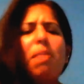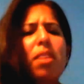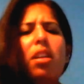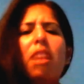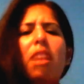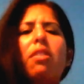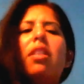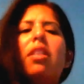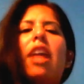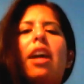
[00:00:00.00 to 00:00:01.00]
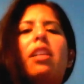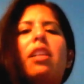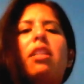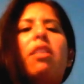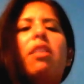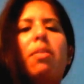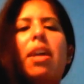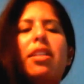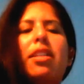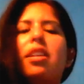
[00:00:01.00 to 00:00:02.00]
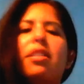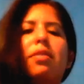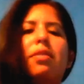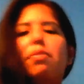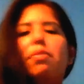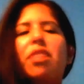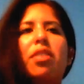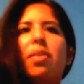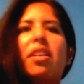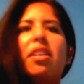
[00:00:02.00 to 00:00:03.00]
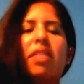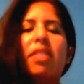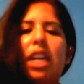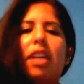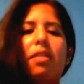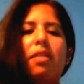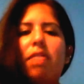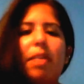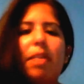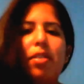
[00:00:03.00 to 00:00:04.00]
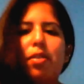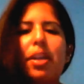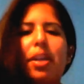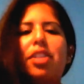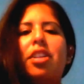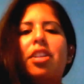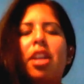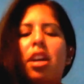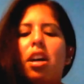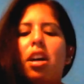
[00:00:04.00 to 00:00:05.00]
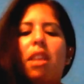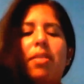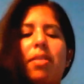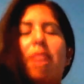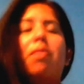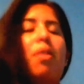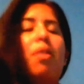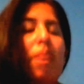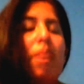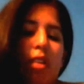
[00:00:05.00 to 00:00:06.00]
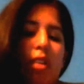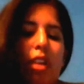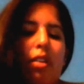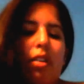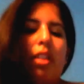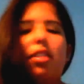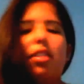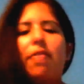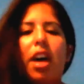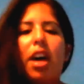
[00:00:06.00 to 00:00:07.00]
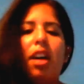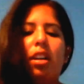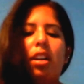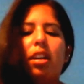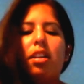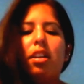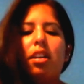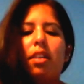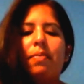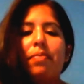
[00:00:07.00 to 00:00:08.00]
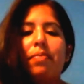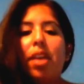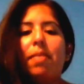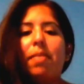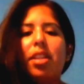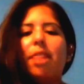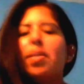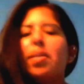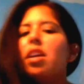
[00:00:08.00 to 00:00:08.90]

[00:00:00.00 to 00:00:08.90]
But other than that, healing process, 6 weeks, done. I was able to switch. I was able to wear my pearl earrings, fine, and yeah, that's it.